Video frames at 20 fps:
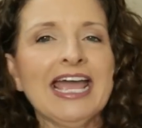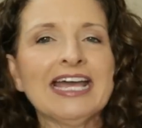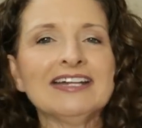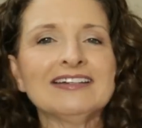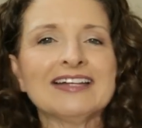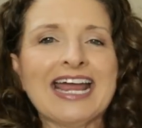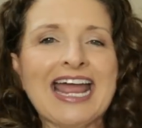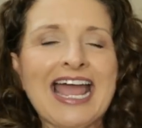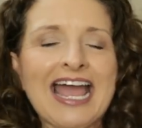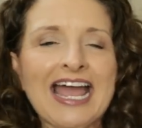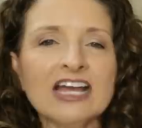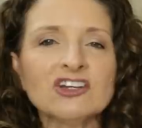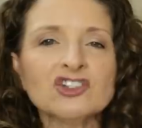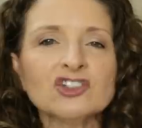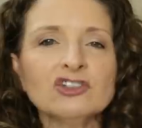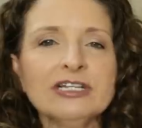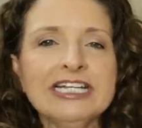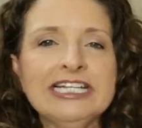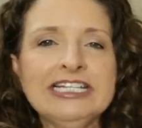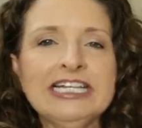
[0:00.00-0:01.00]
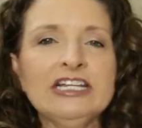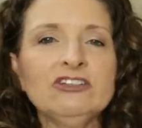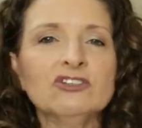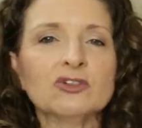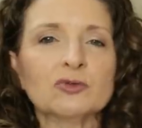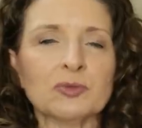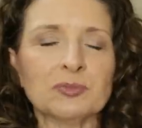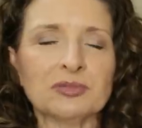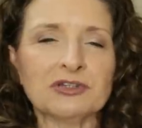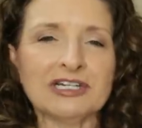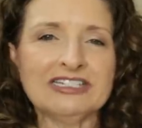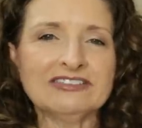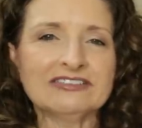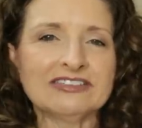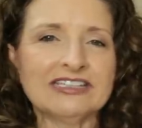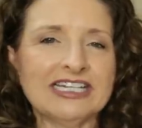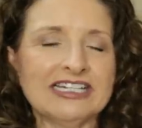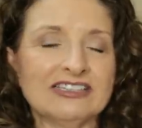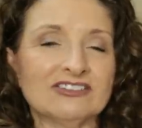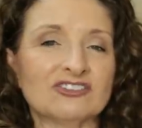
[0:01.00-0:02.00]
and I actually need to
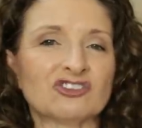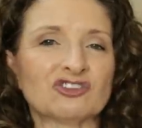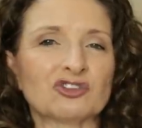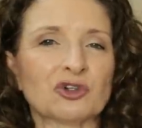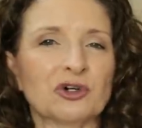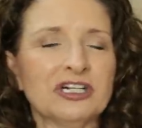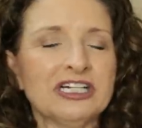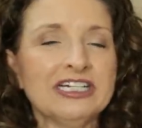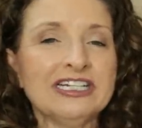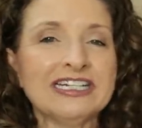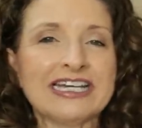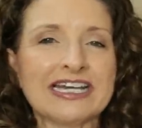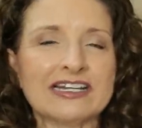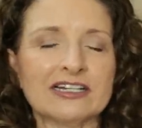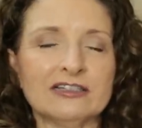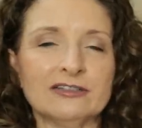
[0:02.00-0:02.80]
replace it. It's starting to get